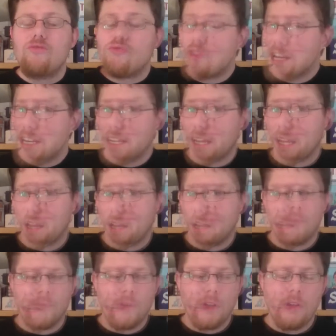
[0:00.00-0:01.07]
reading.
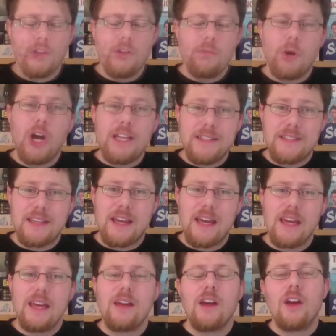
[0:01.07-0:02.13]
You might
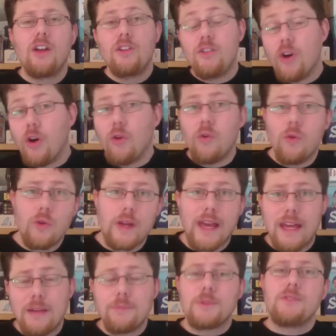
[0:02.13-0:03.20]
say, not all
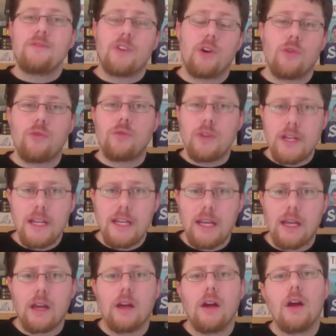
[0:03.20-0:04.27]
games involve
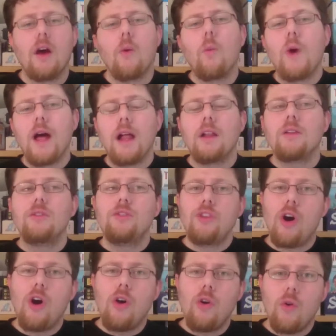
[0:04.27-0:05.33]
reading. Well,
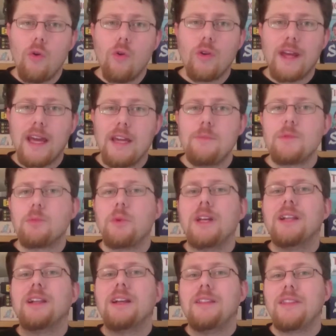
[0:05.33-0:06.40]
not all games
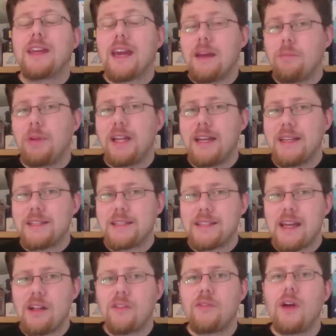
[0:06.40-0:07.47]
will in the gameplay
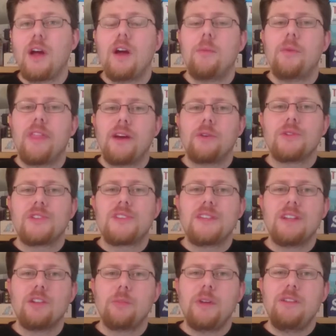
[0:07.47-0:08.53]
itself, but there'll
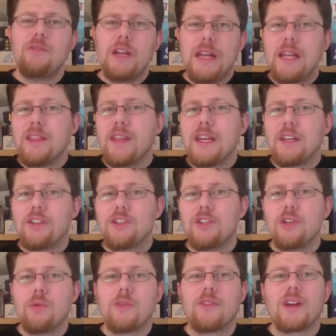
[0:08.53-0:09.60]
still be reading they could
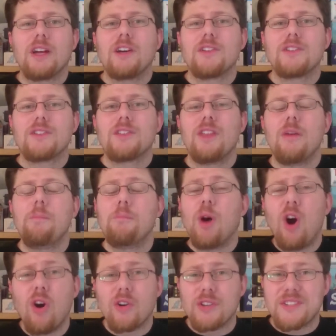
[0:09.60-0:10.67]
do with regards to the
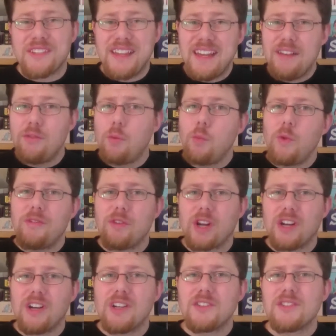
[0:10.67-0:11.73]
box, even with
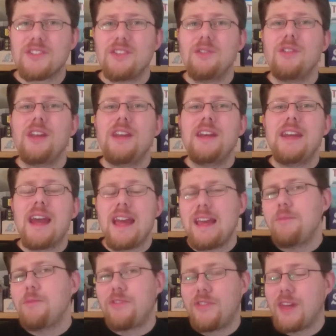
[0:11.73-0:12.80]
regards to the
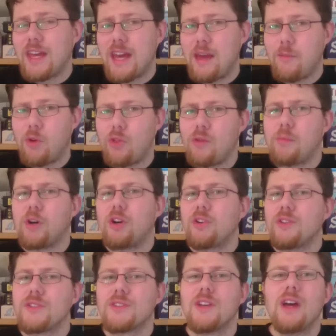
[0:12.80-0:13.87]
name of the game on the
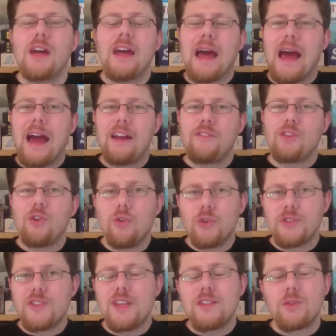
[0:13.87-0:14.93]
box. And of
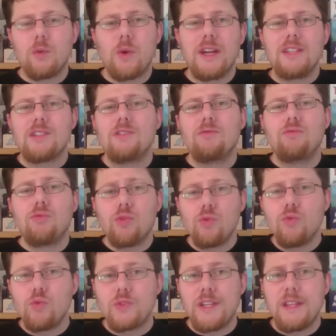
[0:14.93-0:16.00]
course, there's always the
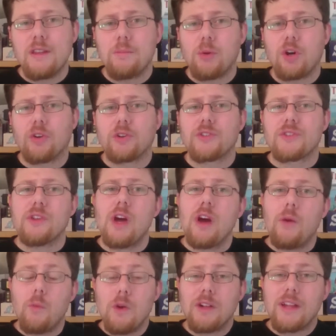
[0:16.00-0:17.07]
rules in the box.
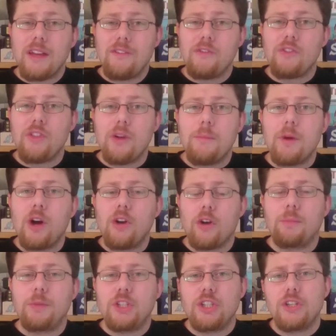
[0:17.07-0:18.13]
We'll give them an
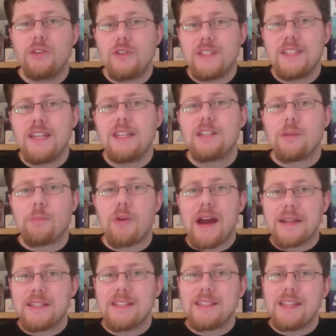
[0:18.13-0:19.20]
opportunity to
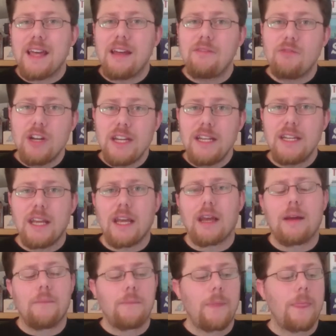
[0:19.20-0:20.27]
practice their reading.
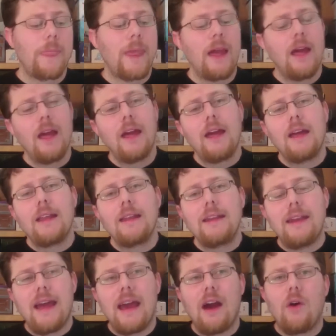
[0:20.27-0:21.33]

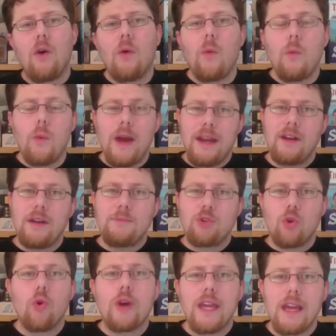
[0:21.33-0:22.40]
Now, when I'm
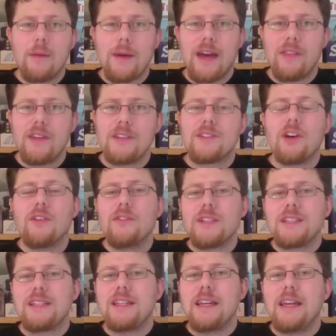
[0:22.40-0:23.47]
talking about this,
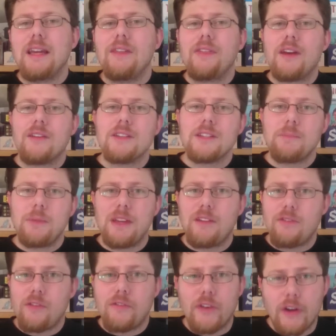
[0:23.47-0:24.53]
obviously there is a bit
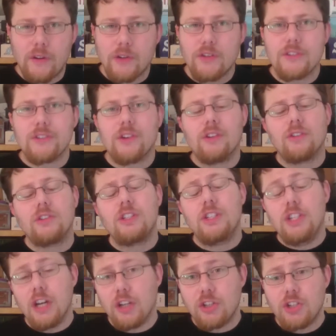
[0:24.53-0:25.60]
of a focus on
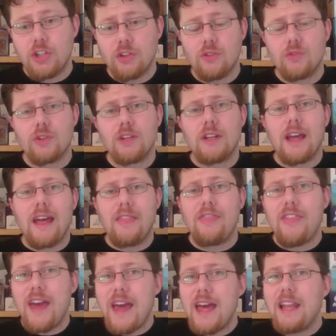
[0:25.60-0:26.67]
young children
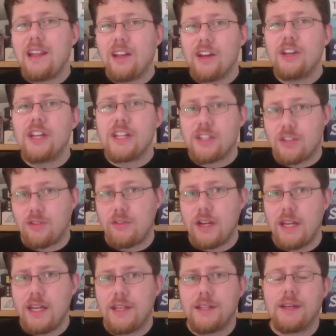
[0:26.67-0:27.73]
and their learning to
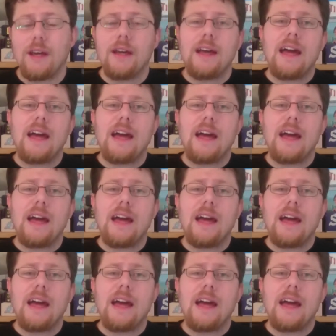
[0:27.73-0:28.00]
read.